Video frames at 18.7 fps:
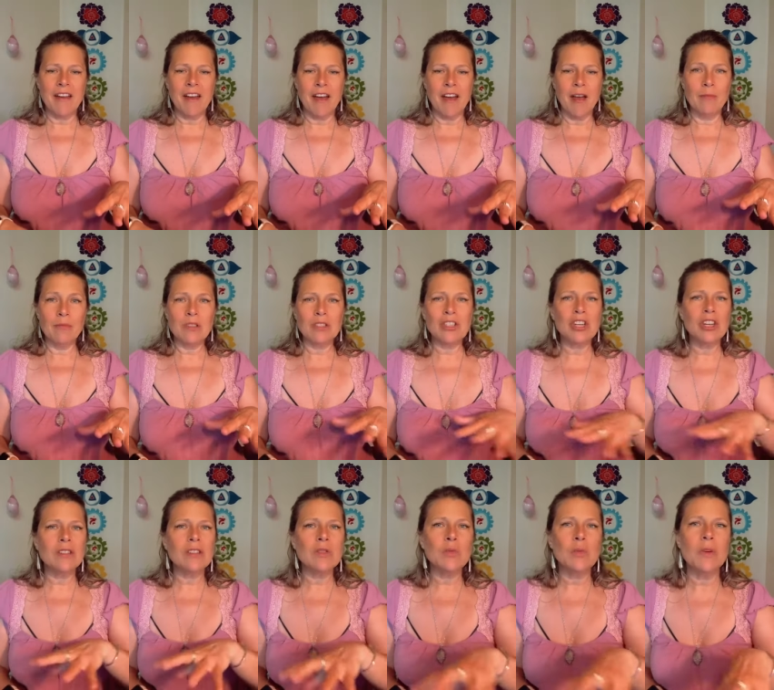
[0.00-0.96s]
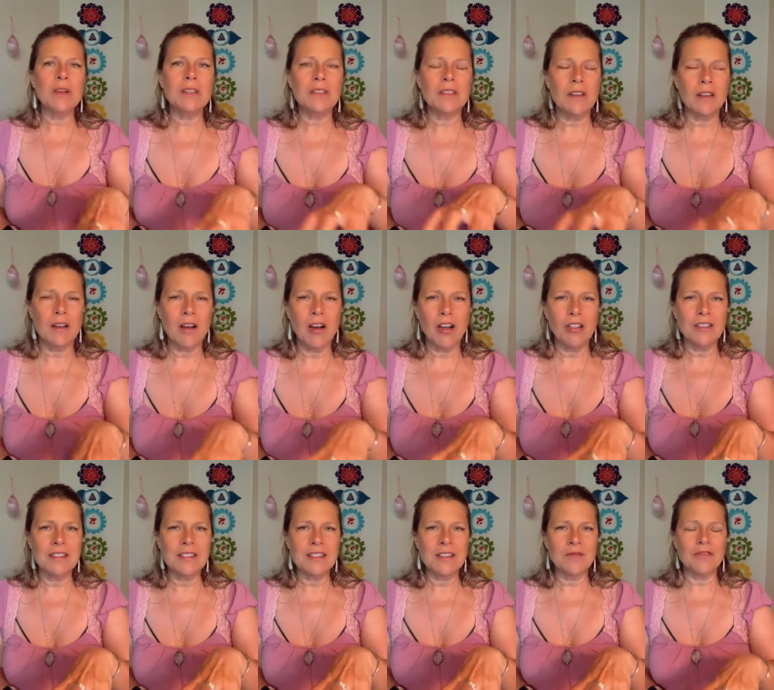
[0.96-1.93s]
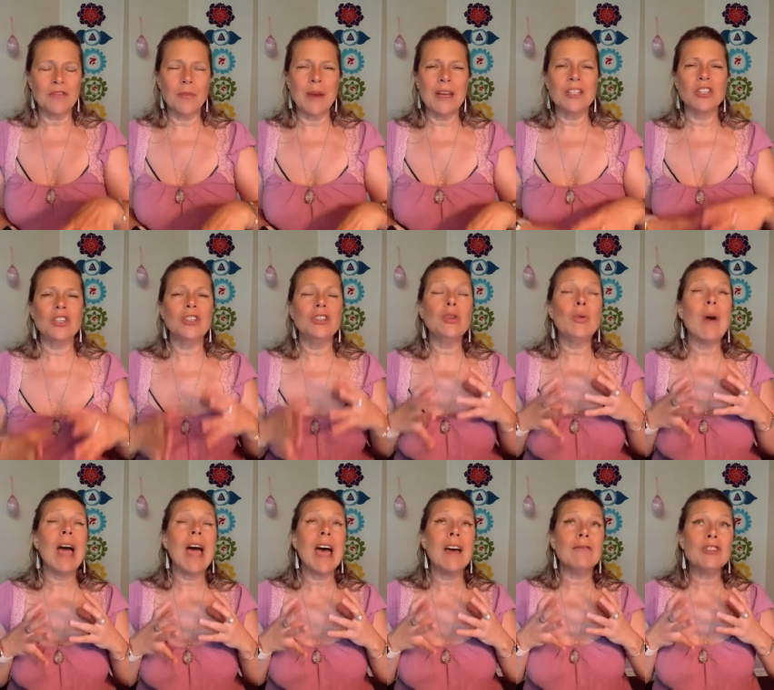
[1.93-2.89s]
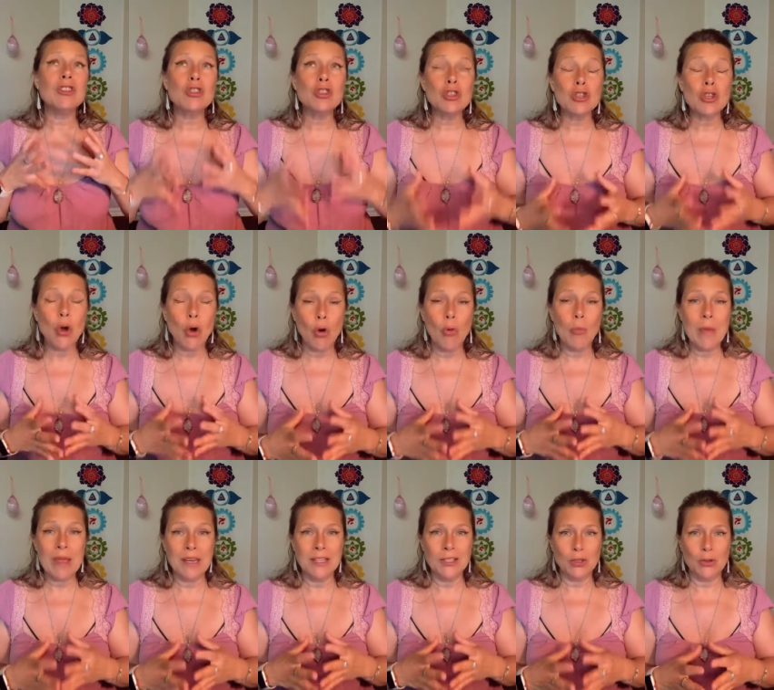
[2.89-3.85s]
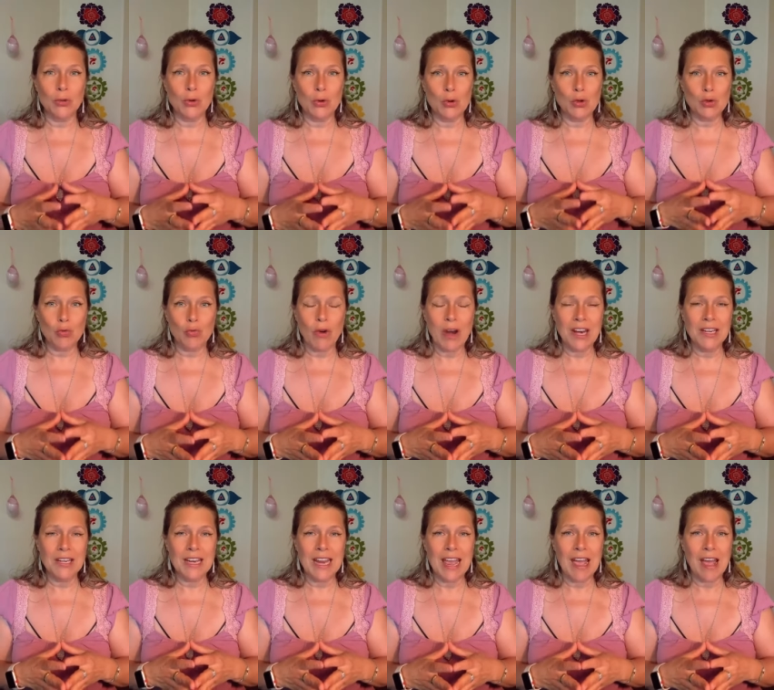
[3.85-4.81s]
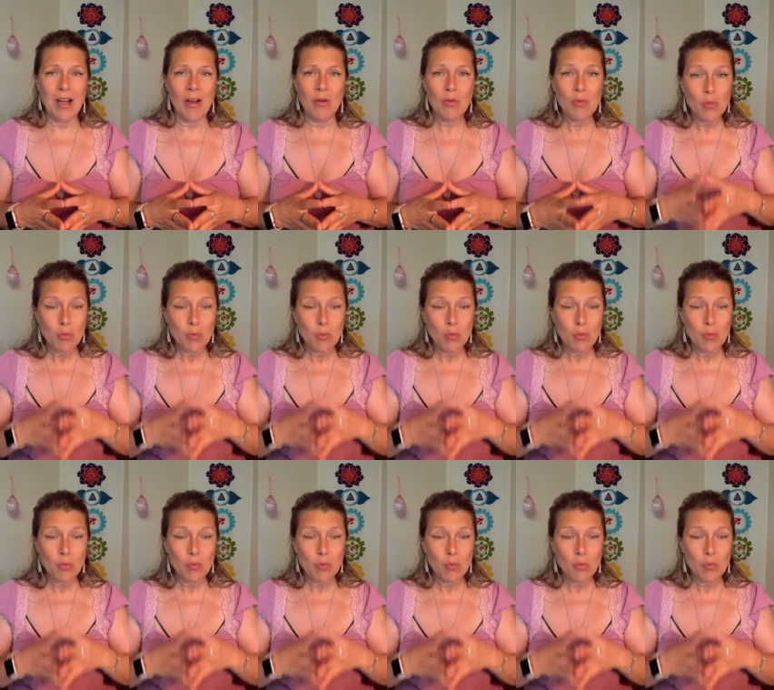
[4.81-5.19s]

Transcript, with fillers: um, just with all this information, you have so many tools right now,